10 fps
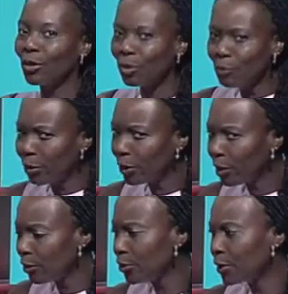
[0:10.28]
Good
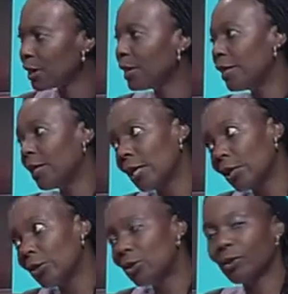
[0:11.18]
morning, Lucy, and
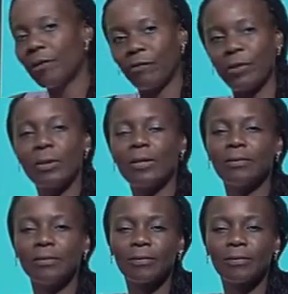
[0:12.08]
hello to everyone.